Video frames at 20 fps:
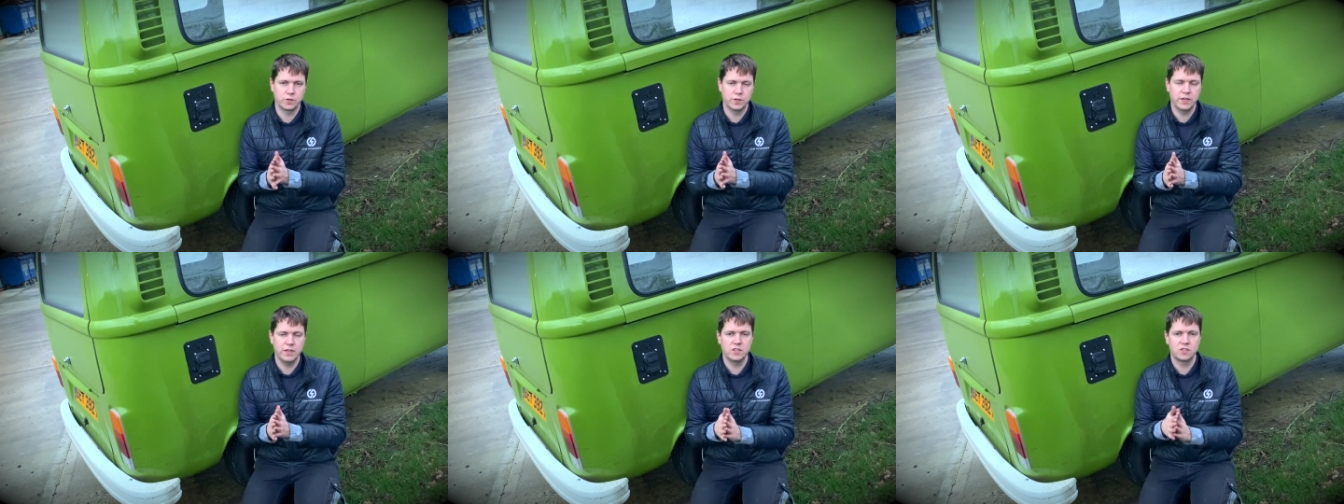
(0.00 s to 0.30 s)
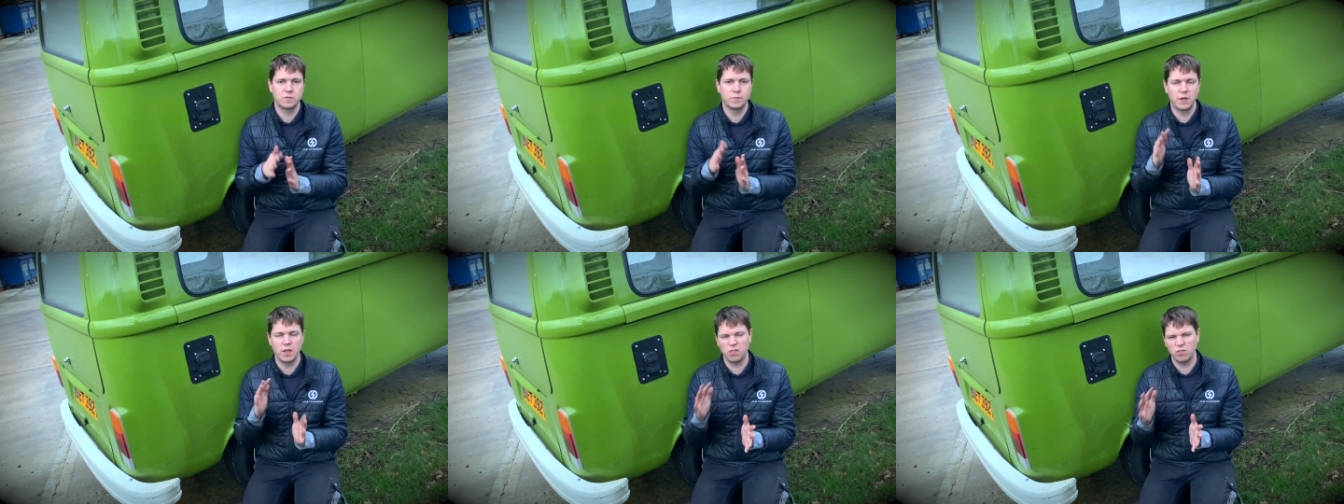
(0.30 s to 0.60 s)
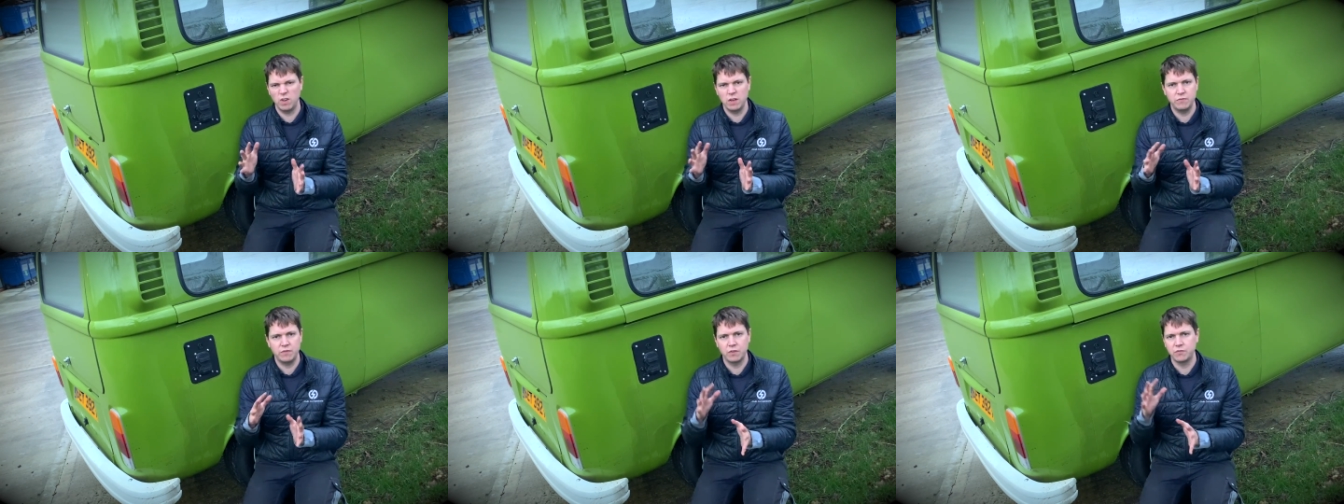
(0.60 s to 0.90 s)
So it needs to be
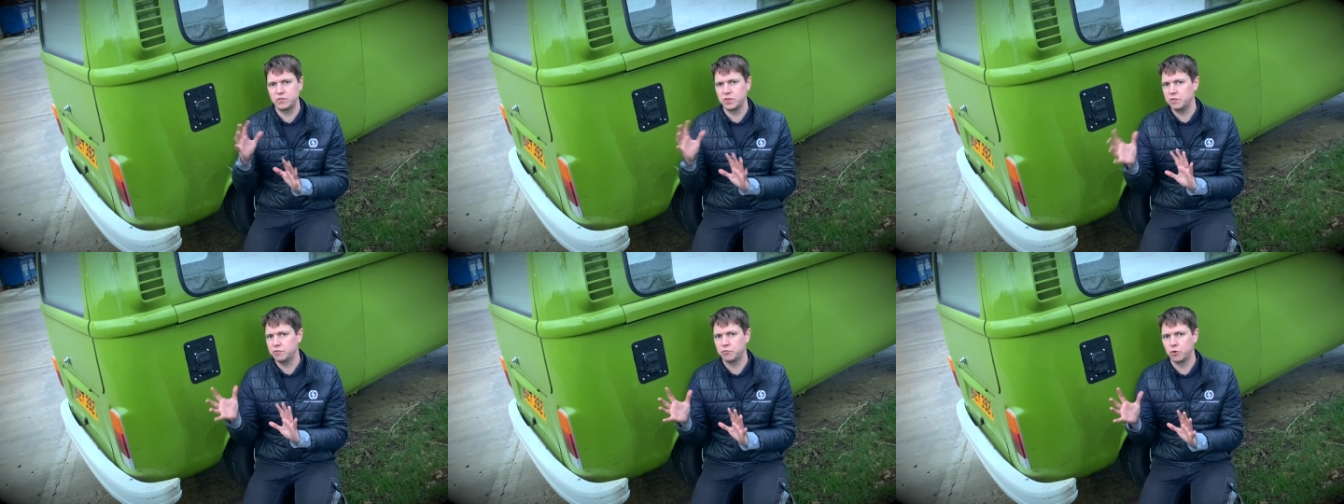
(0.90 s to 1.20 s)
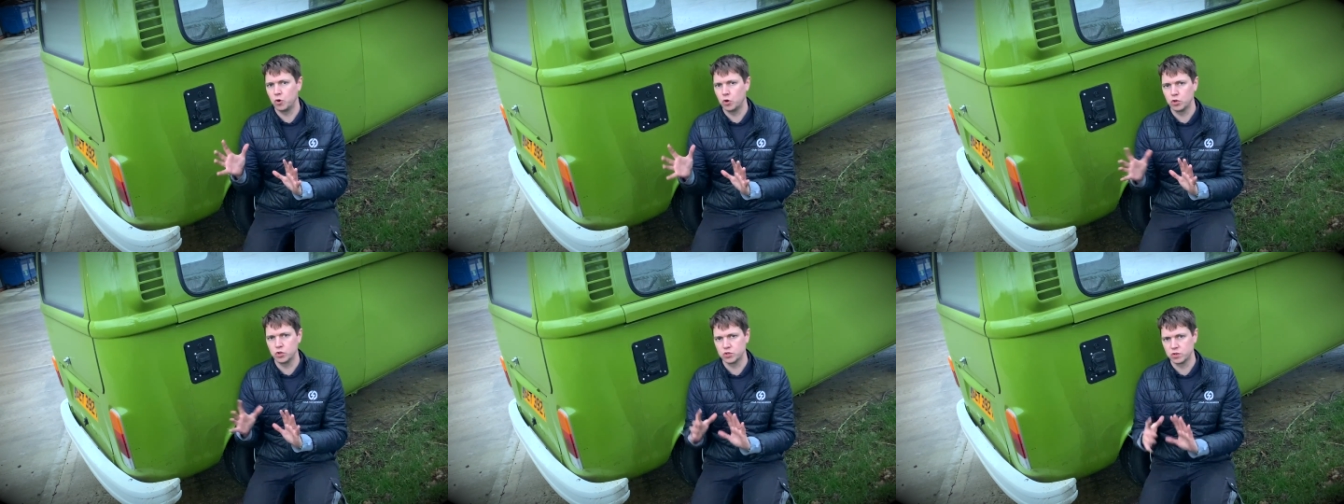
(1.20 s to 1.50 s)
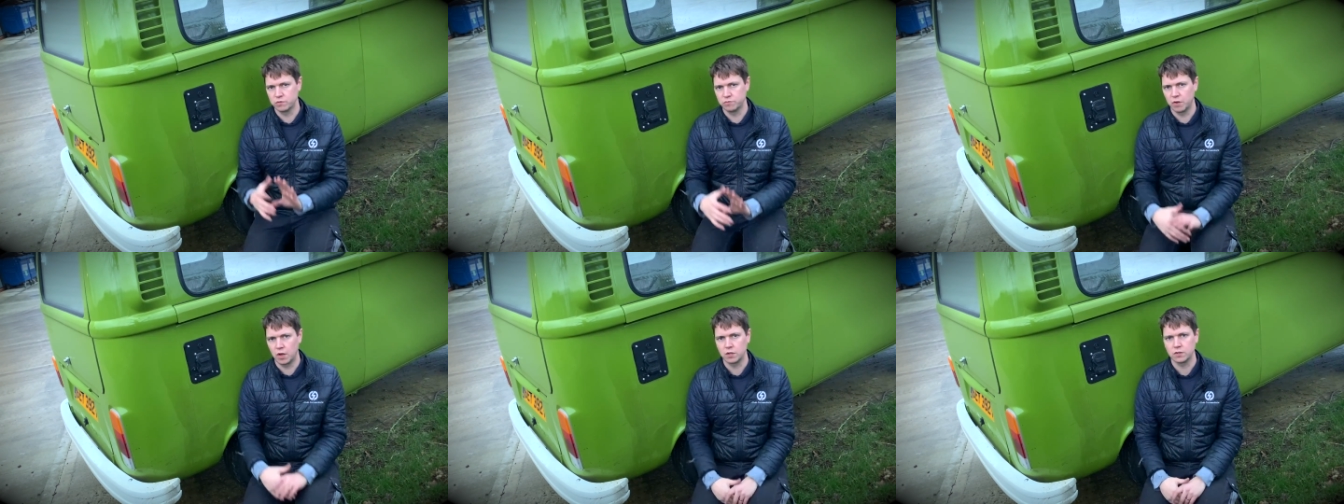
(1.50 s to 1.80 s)
350,
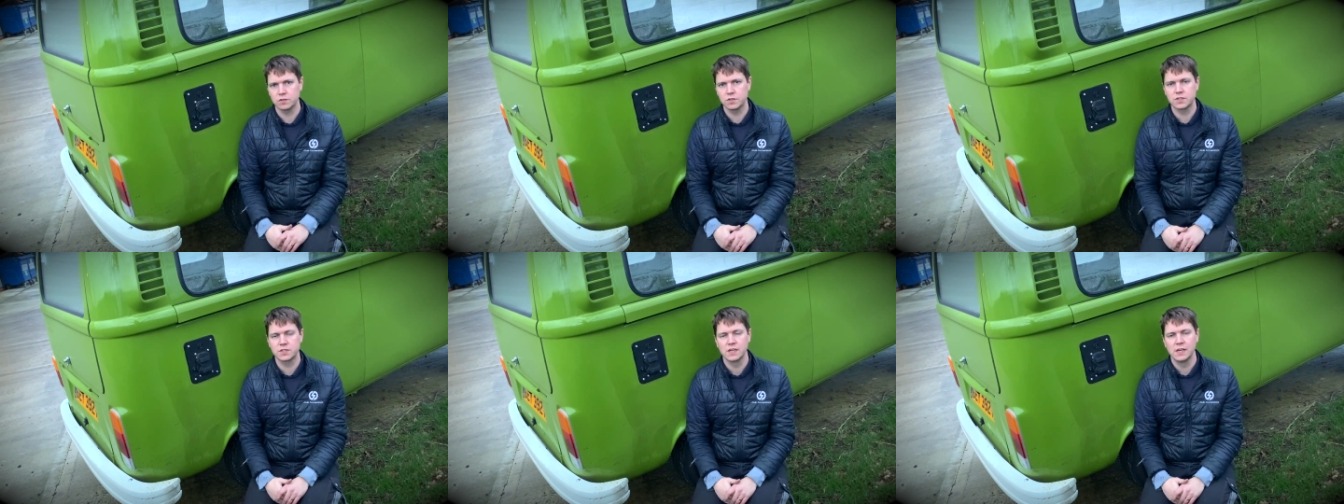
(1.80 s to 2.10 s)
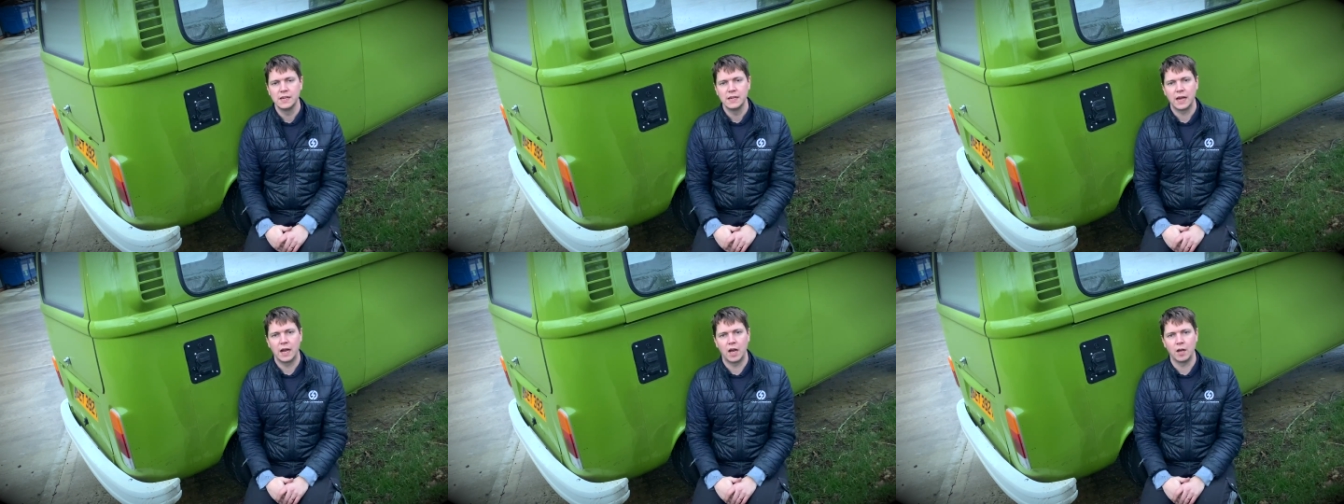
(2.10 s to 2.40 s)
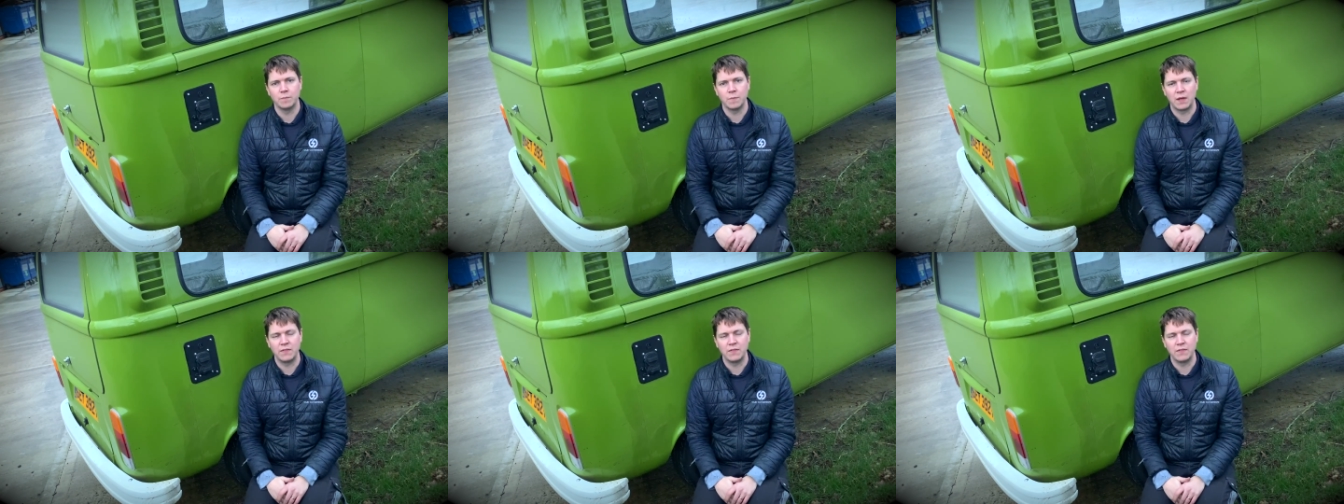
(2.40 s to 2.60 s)
400 volts. And